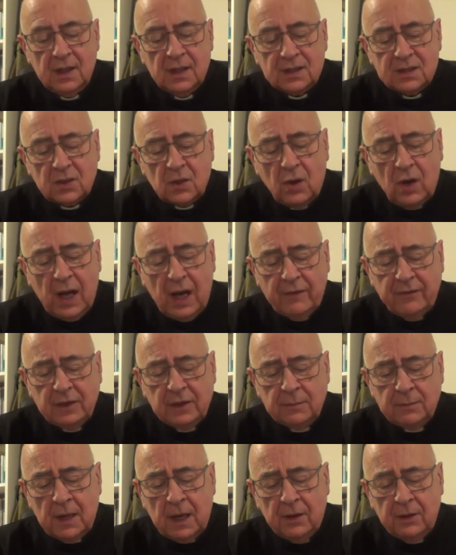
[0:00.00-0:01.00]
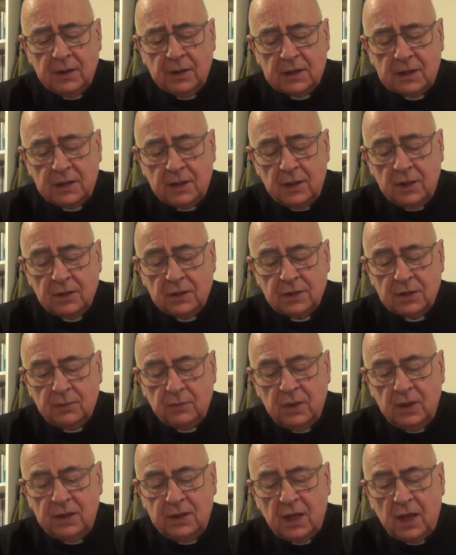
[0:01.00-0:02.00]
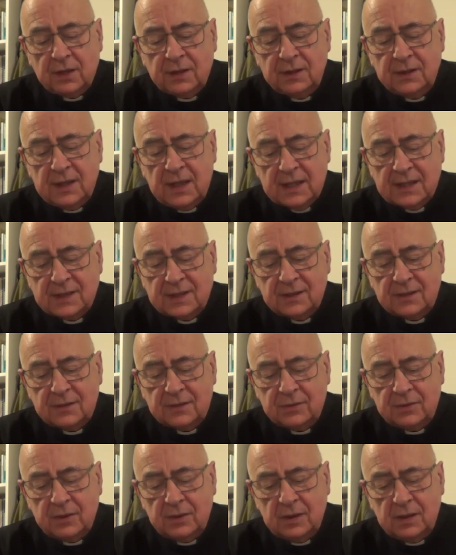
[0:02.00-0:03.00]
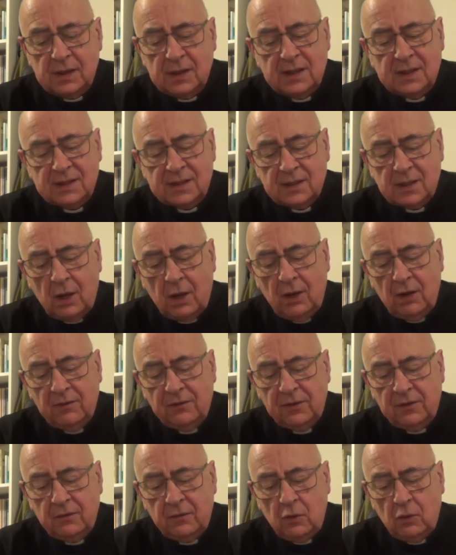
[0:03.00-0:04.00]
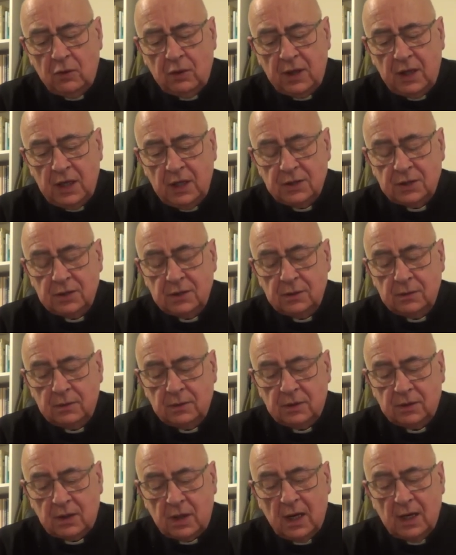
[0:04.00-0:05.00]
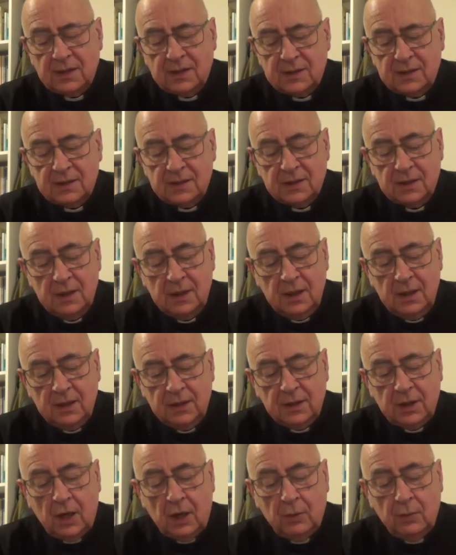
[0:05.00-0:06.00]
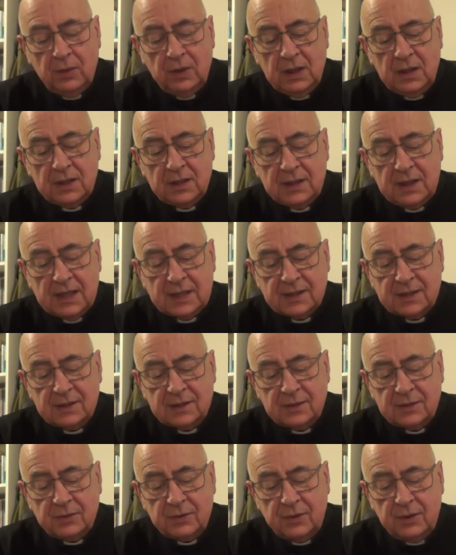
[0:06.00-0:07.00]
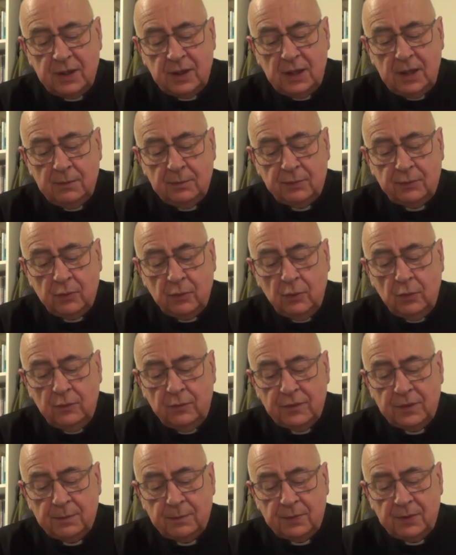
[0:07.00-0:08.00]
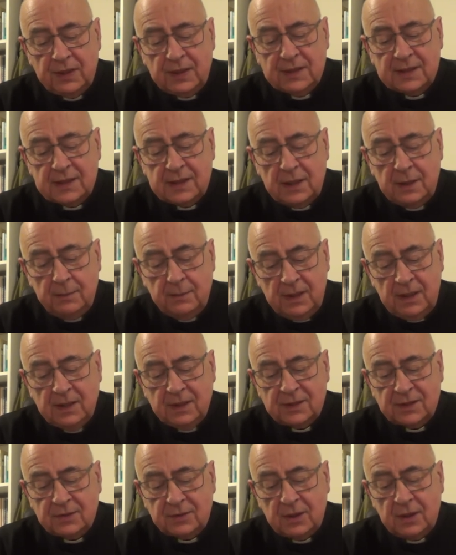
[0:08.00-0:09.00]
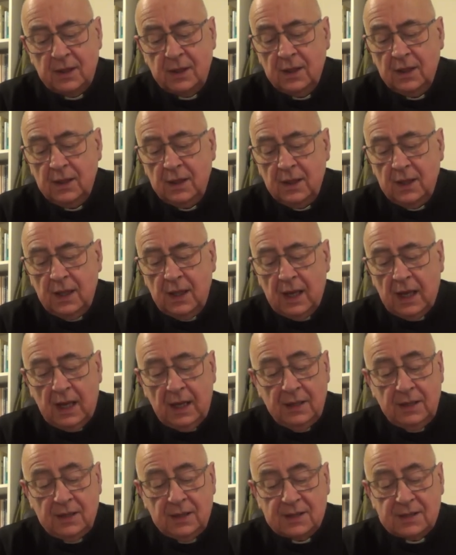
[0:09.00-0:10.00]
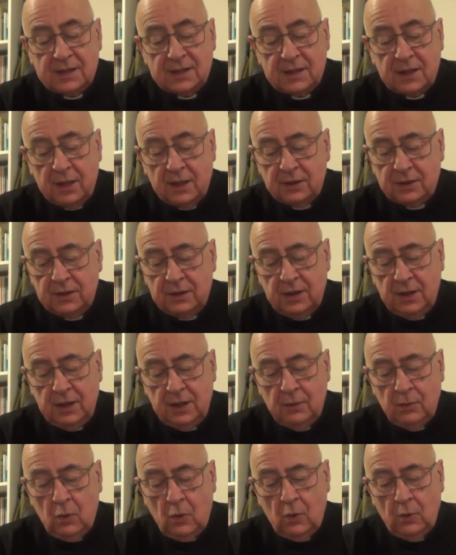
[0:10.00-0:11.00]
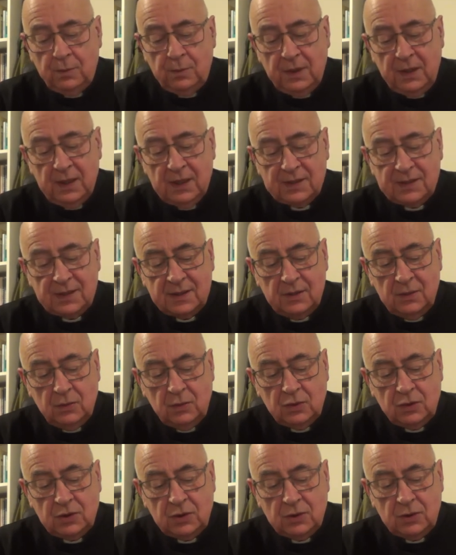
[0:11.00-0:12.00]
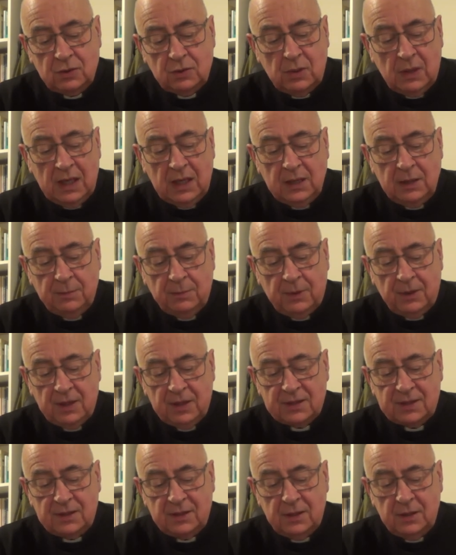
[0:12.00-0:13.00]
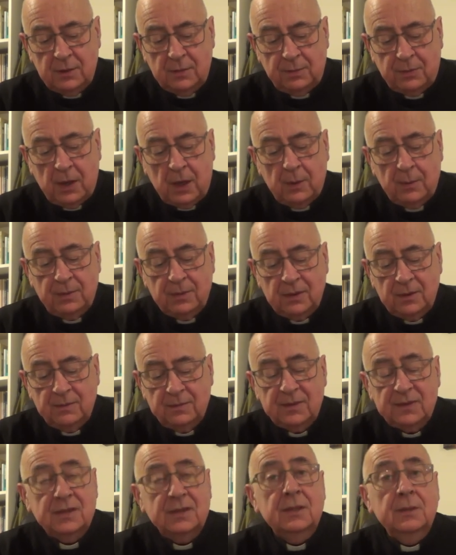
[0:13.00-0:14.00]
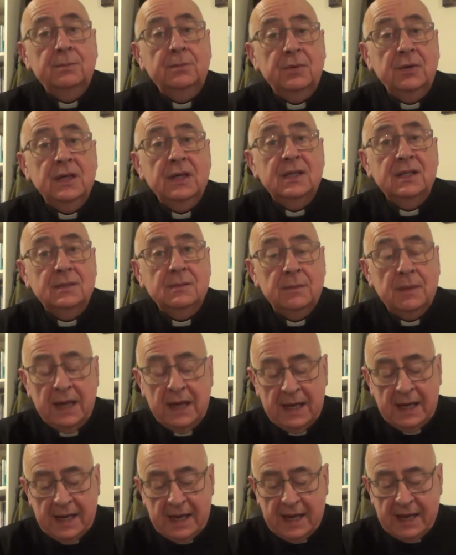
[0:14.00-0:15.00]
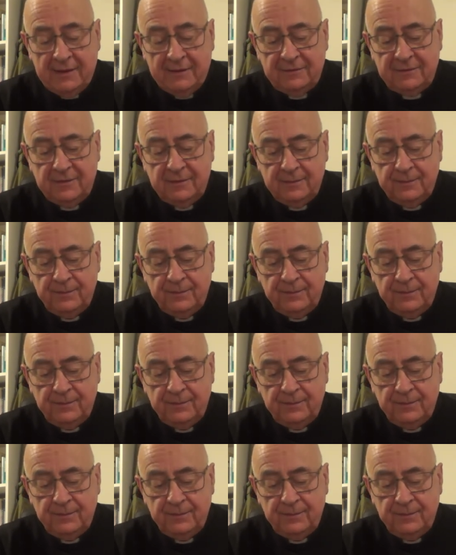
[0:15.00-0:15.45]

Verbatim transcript: So having married clergy will not necessarily solve the vocational crisis, nor will it necessarily improve the priestly ministry, and it certainly won't be a solution to any personal problems the priest may have.